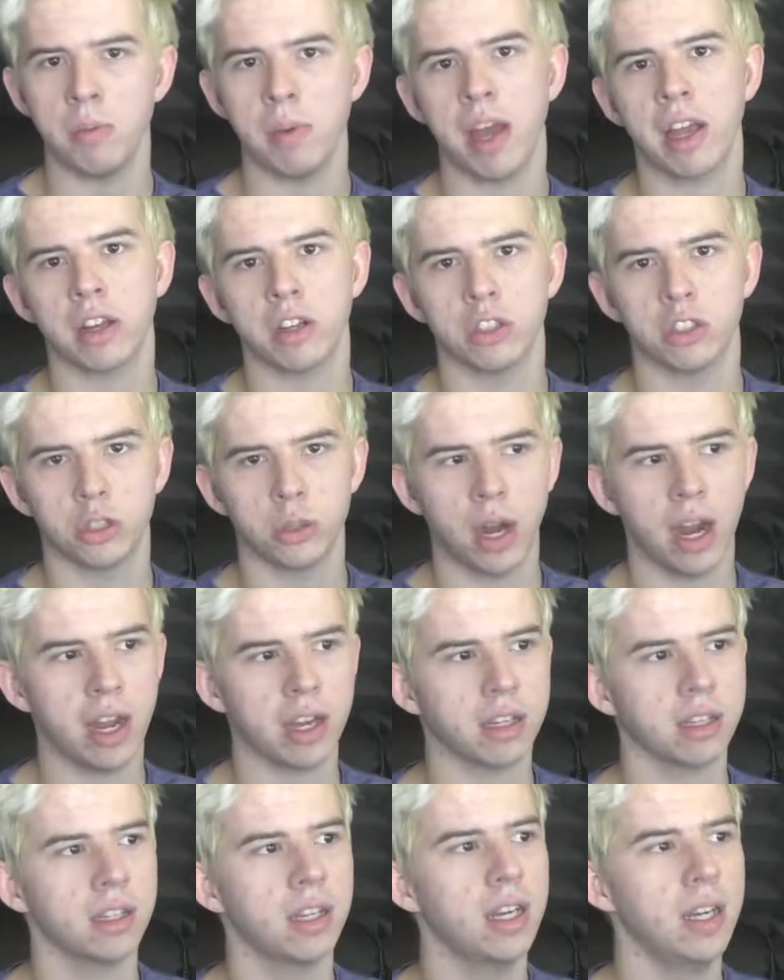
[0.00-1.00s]
back on
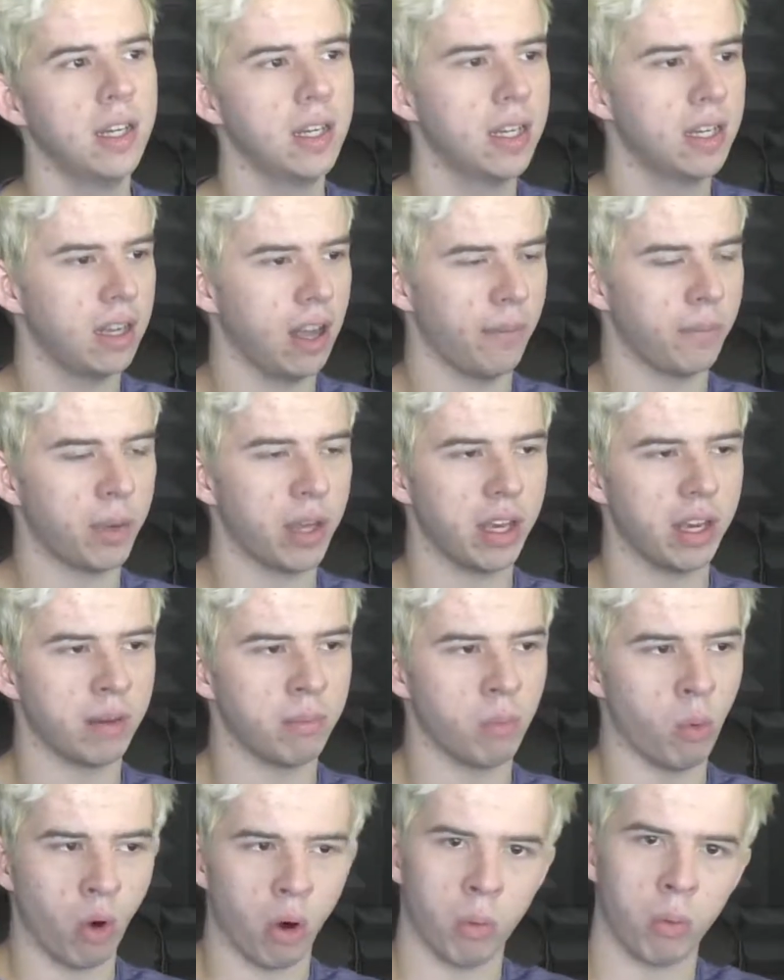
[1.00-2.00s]
track. I'm
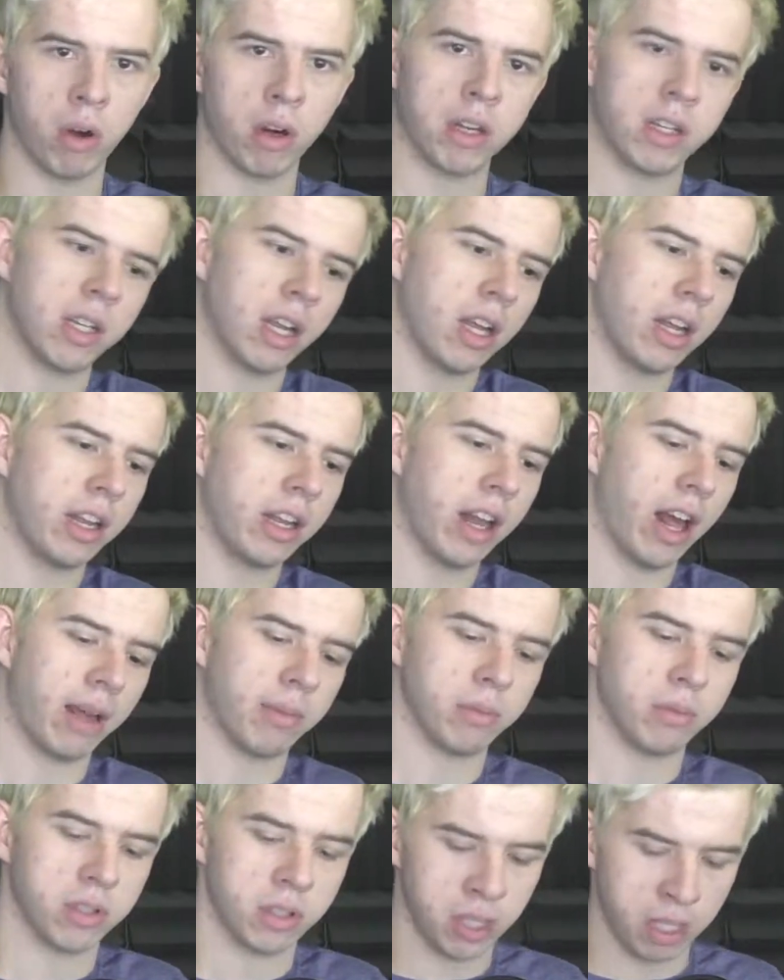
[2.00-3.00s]
getting more work done.
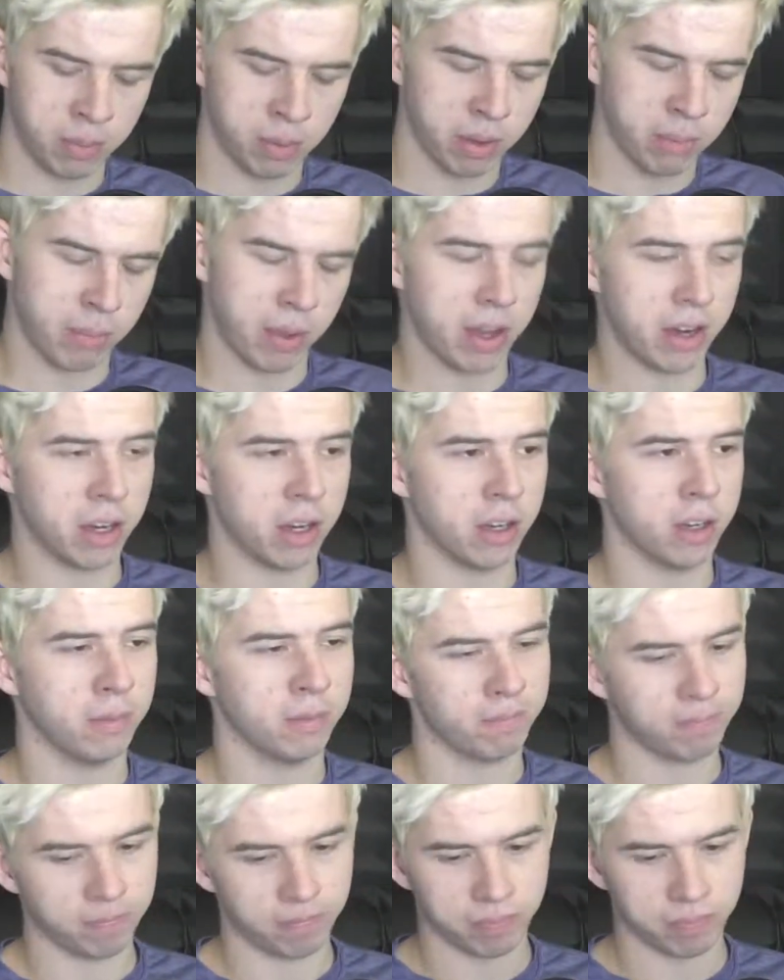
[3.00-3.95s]
I'm sleeping better.